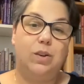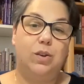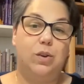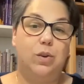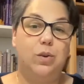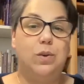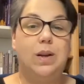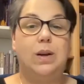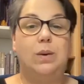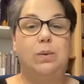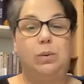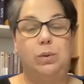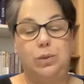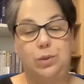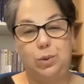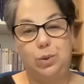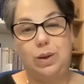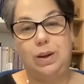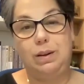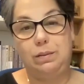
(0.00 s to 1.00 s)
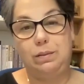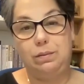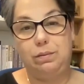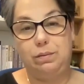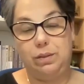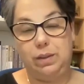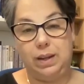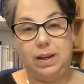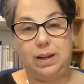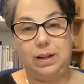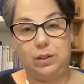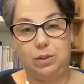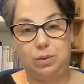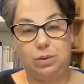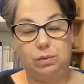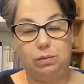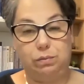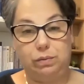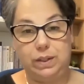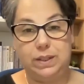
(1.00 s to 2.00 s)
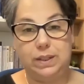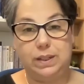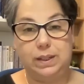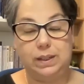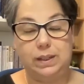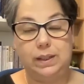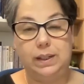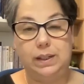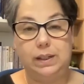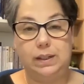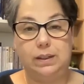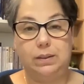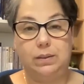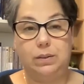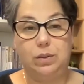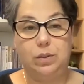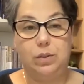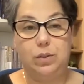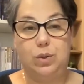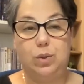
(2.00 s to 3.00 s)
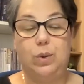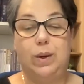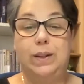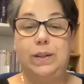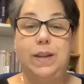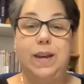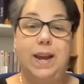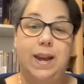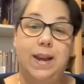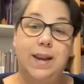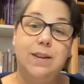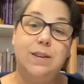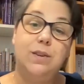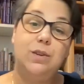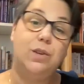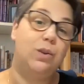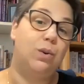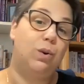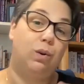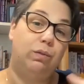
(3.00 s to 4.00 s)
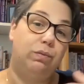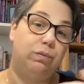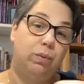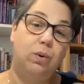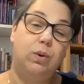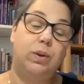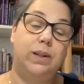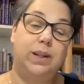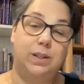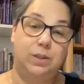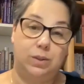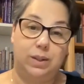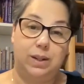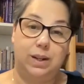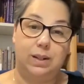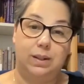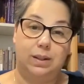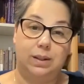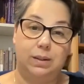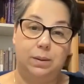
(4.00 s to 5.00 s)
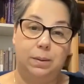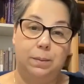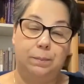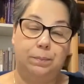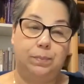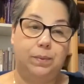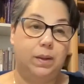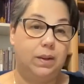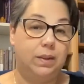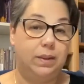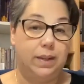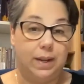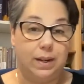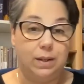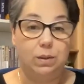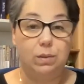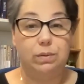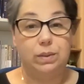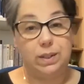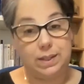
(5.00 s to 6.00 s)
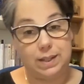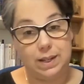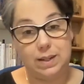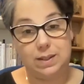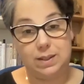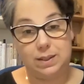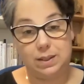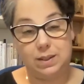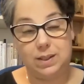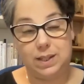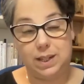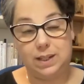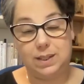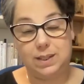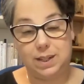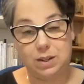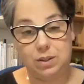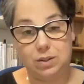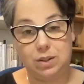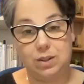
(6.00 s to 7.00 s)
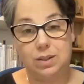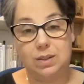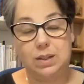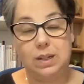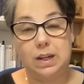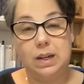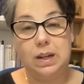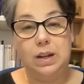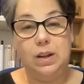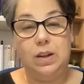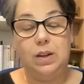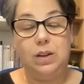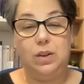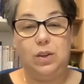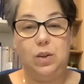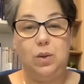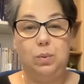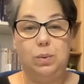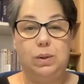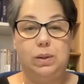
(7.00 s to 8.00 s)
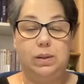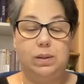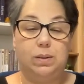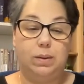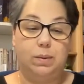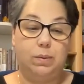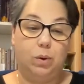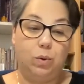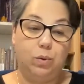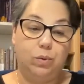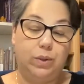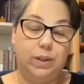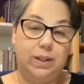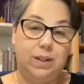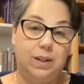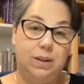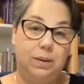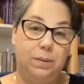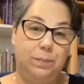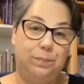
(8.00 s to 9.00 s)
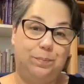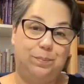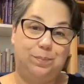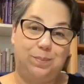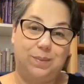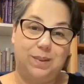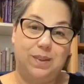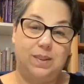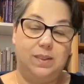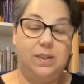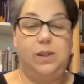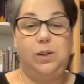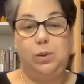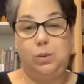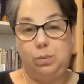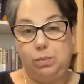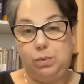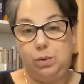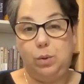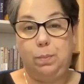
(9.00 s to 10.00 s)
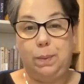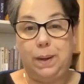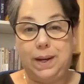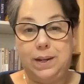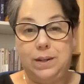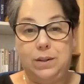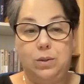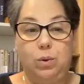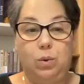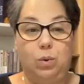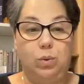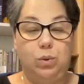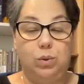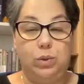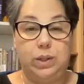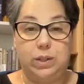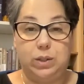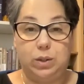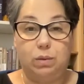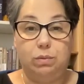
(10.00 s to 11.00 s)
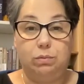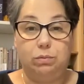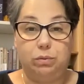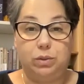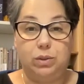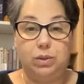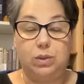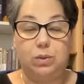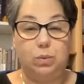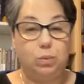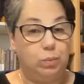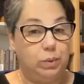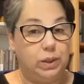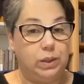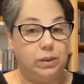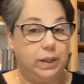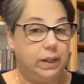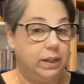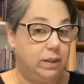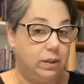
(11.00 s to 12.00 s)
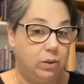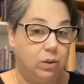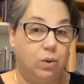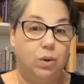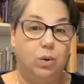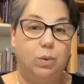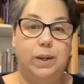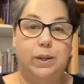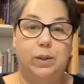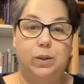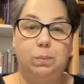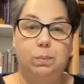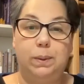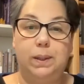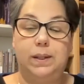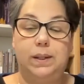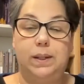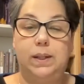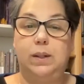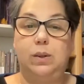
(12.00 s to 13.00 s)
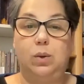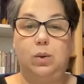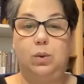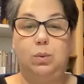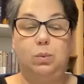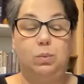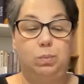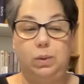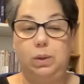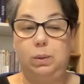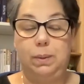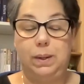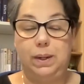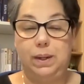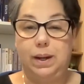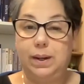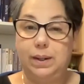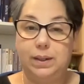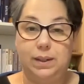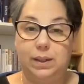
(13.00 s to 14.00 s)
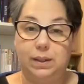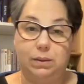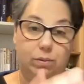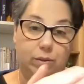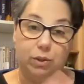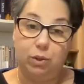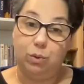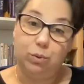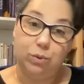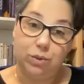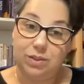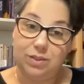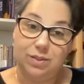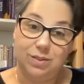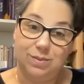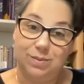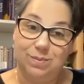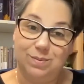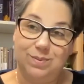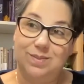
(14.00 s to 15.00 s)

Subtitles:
you now also have the actual physical healing. So at the end of working together, at the end of the 6 sessions, you will already, your pain or your discomforts will either go away completely or will be highly reduced.